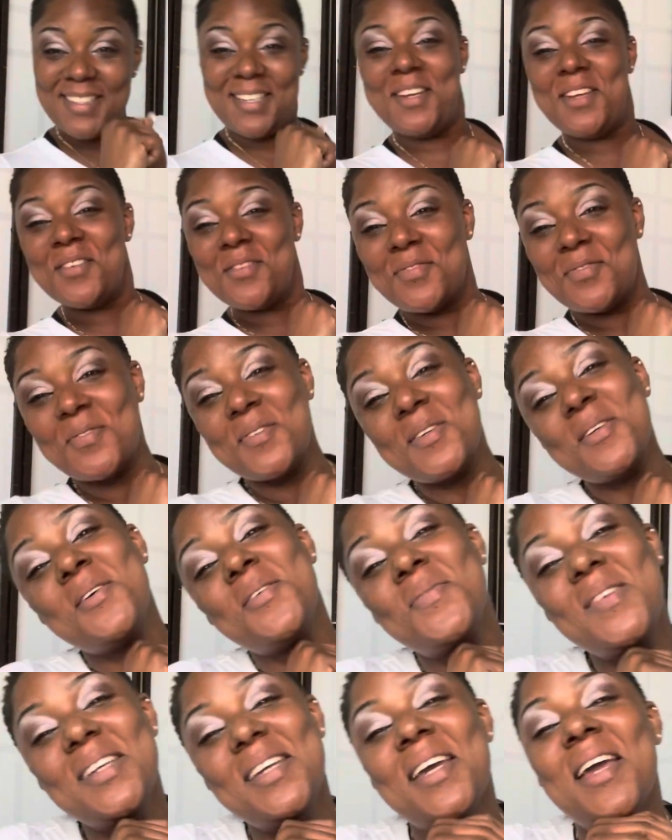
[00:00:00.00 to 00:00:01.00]
you feel
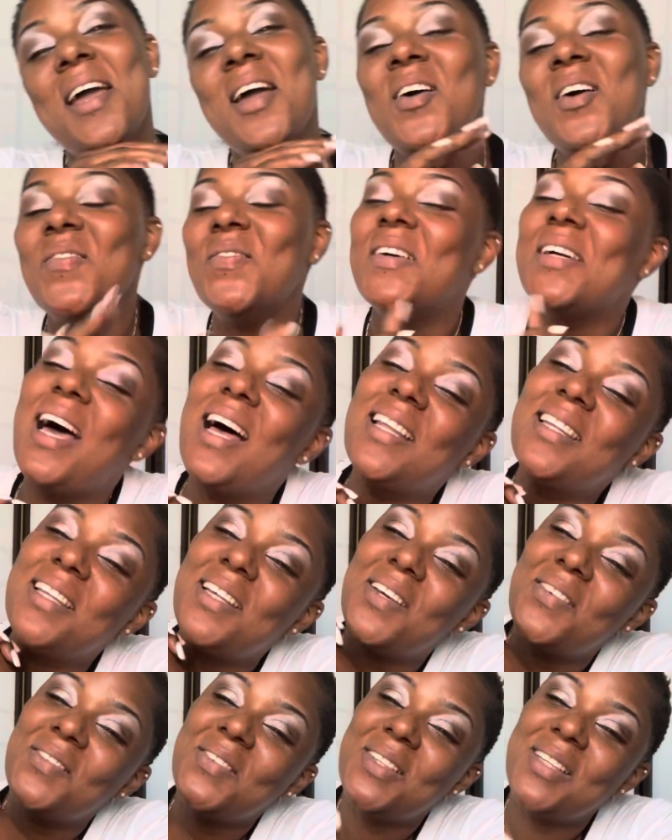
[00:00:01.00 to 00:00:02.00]
me? But I
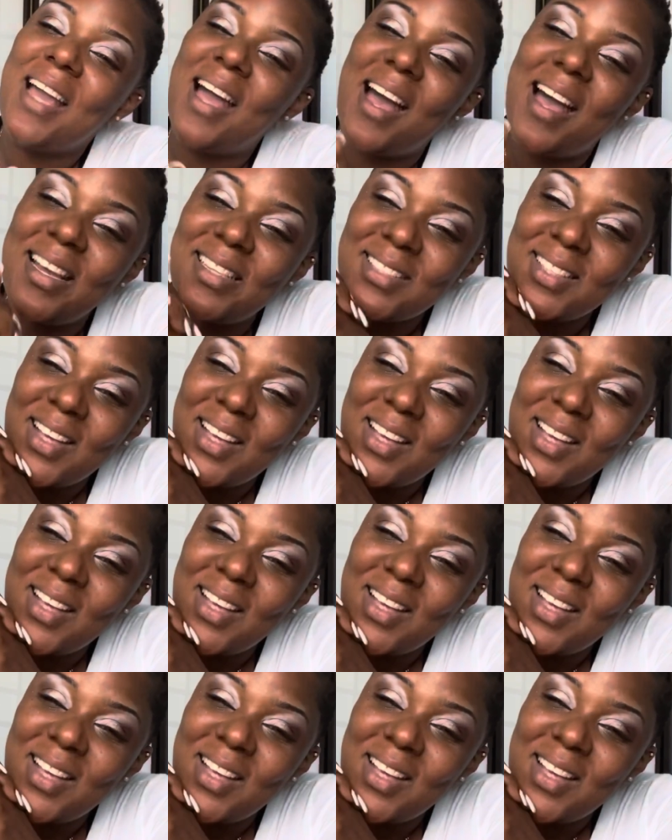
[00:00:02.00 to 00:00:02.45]
love you guys.